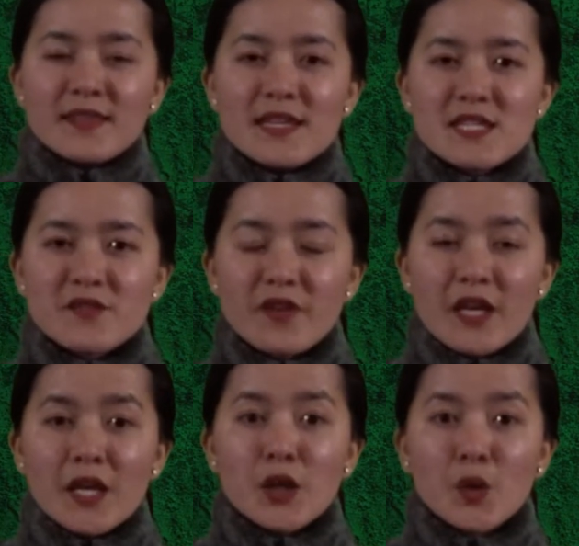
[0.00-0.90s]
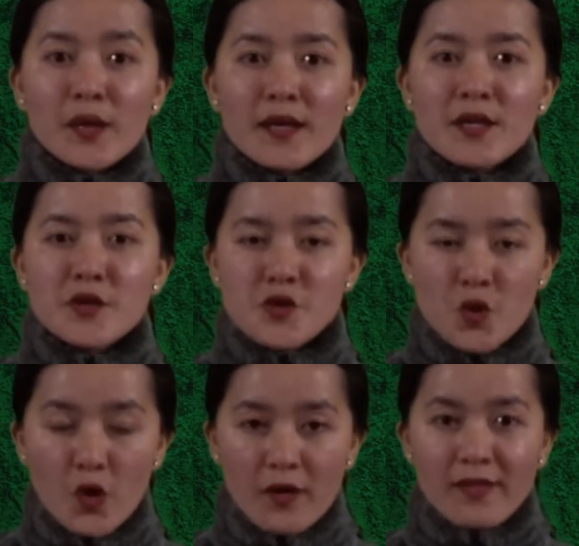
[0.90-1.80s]
This way you can
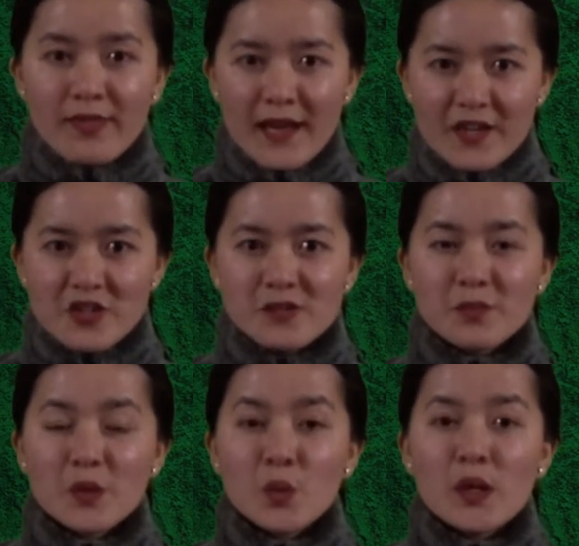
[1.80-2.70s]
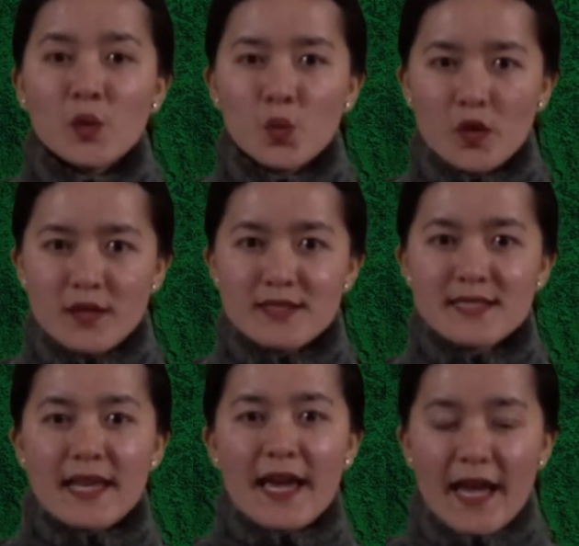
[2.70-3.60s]
draw connection between
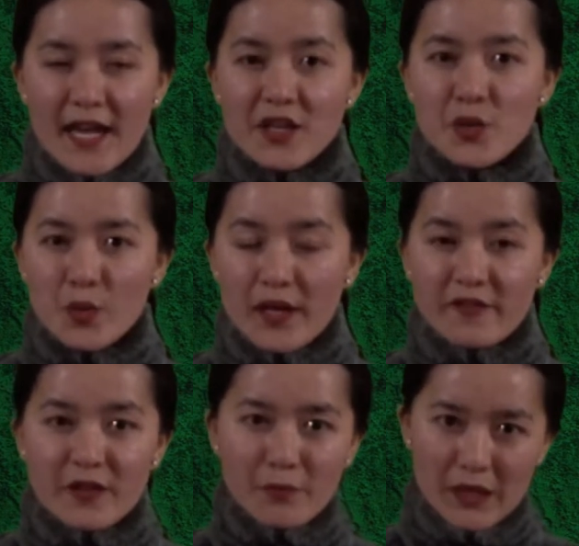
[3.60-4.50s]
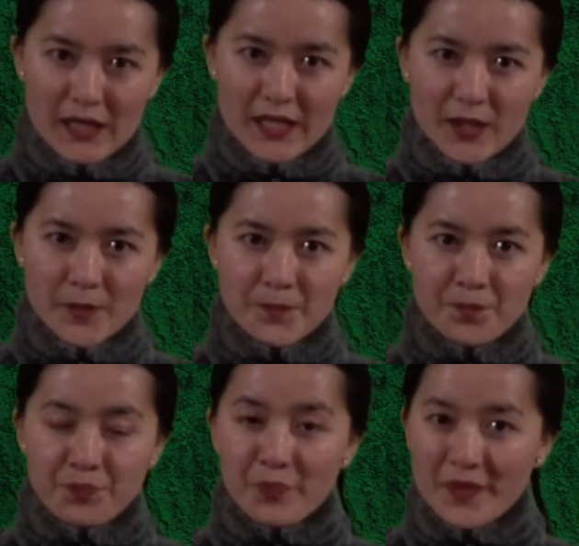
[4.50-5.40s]
words and derive the meaning,
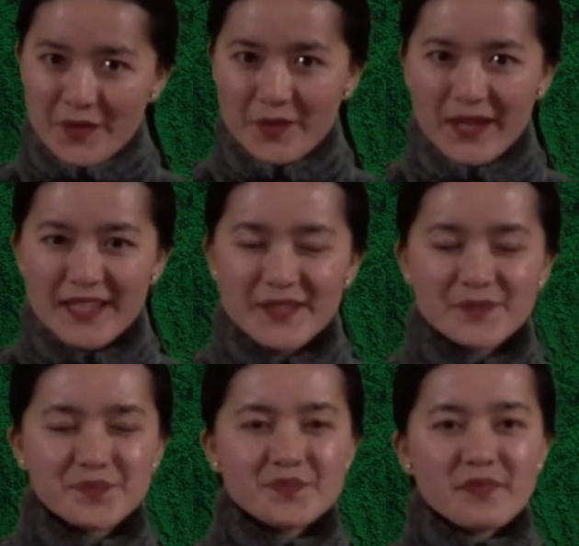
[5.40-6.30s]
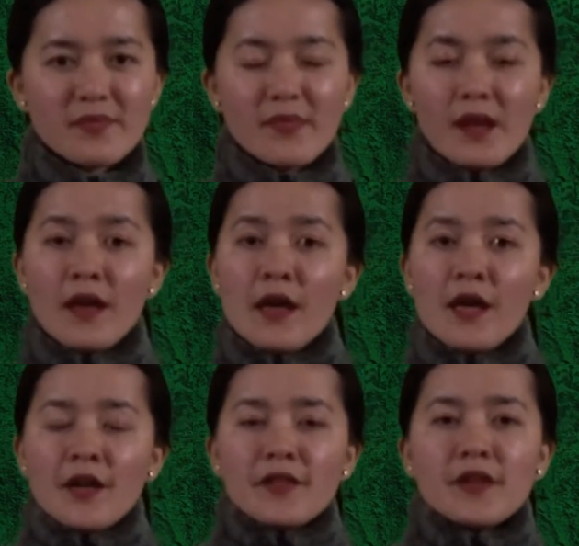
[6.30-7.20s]
right?
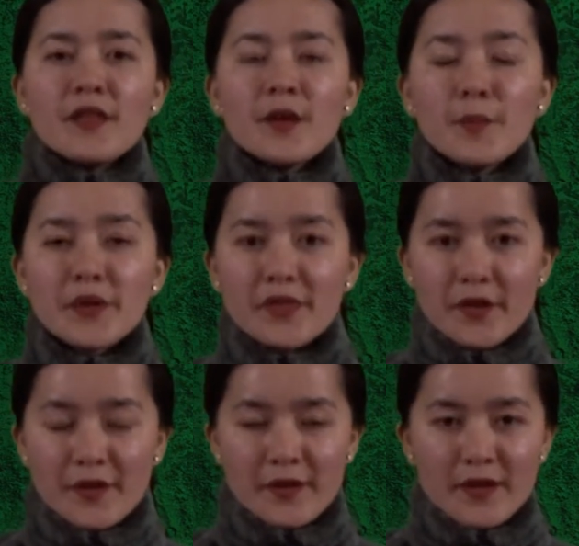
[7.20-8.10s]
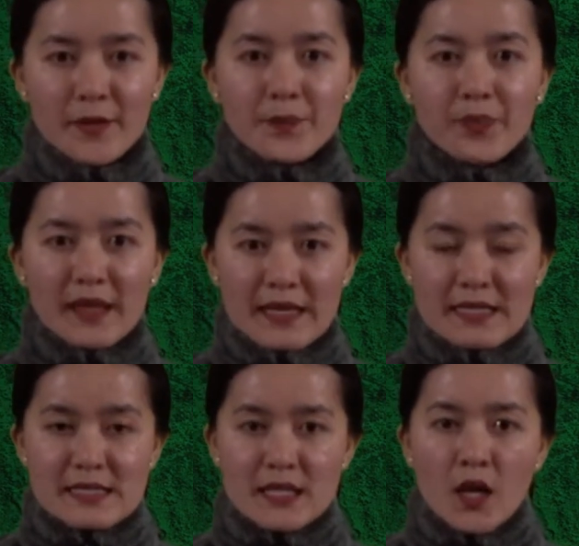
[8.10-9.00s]
The number 3
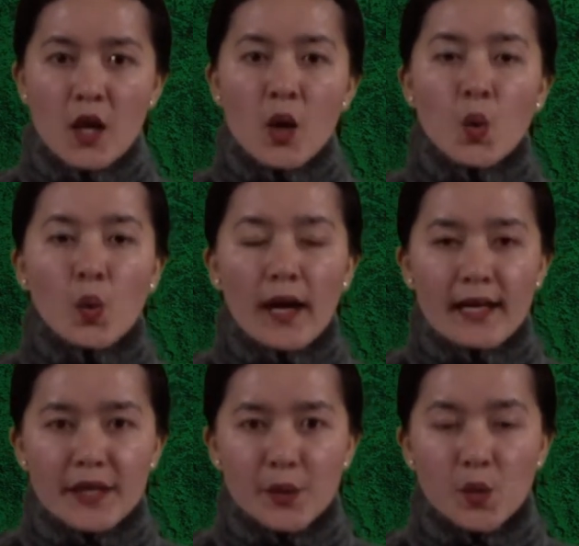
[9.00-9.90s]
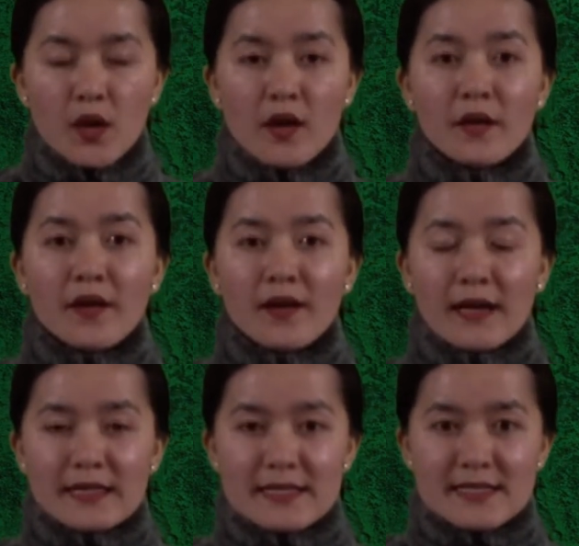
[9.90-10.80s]
is, while you are
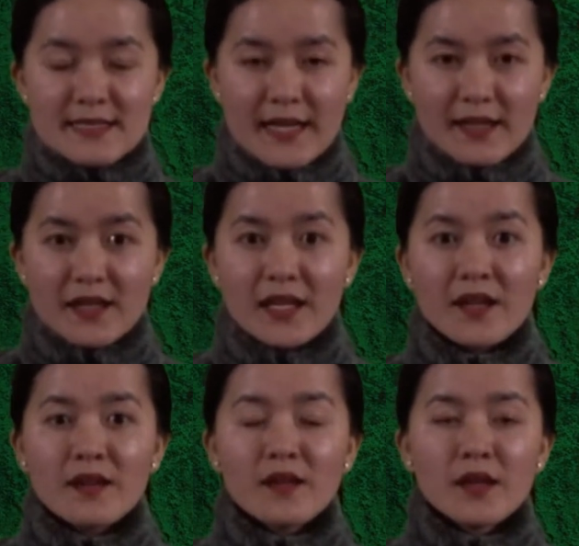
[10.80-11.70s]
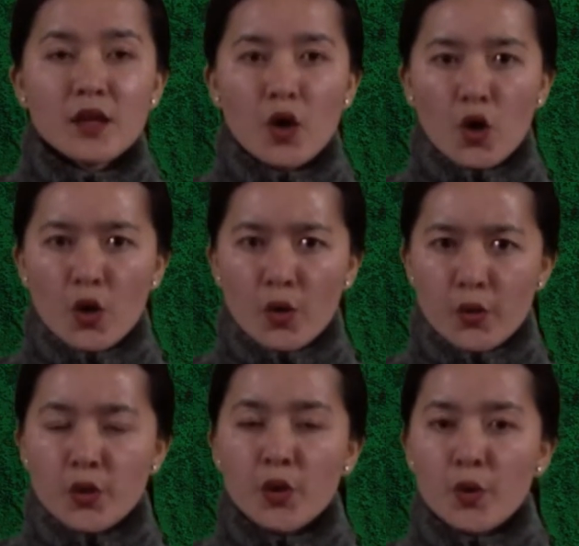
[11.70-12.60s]
understanding or
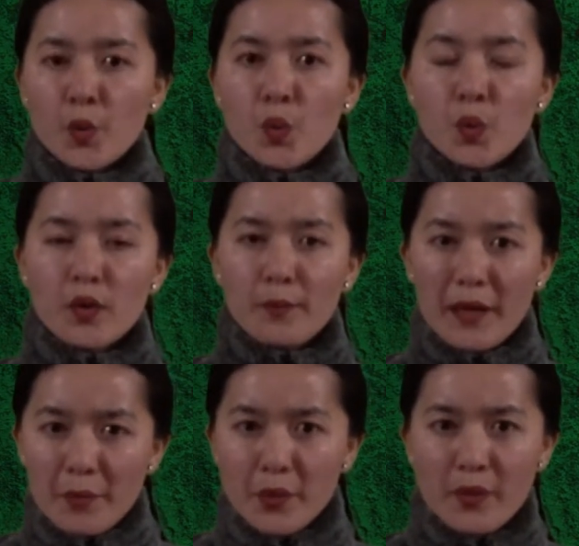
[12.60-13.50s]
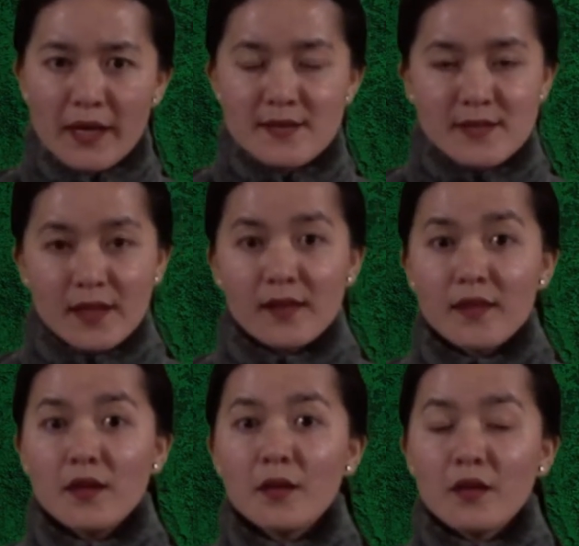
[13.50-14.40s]
you're memorizing
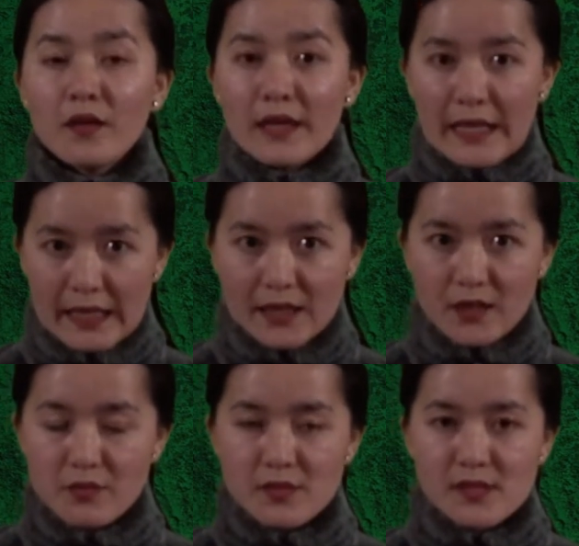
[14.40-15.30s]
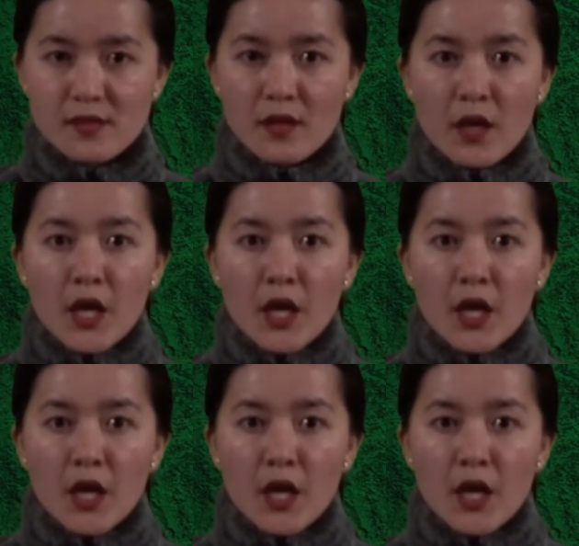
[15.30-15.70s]
the idioms,